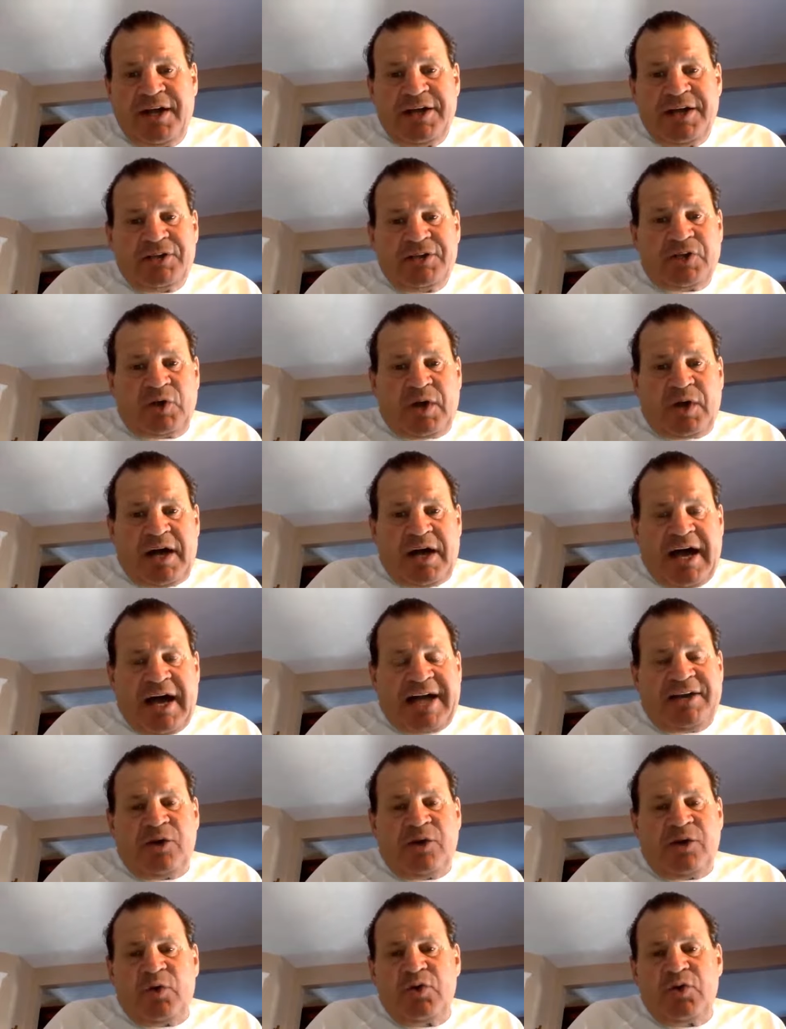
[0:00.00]
So I
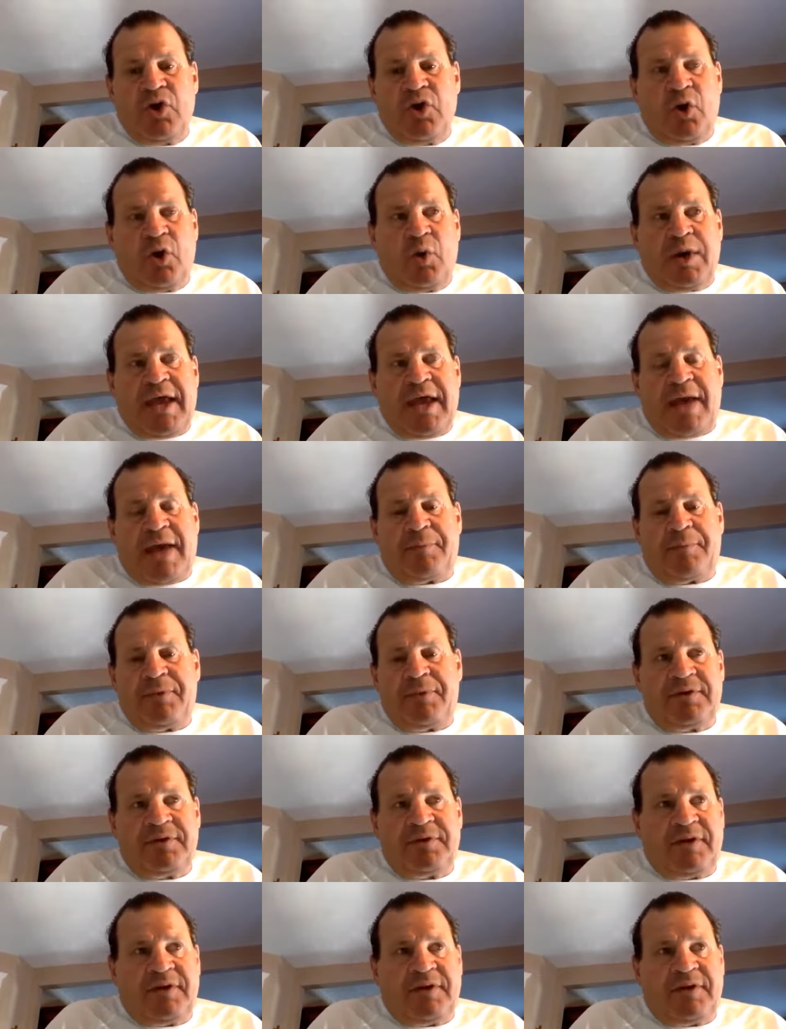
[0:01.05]
don't know what happened.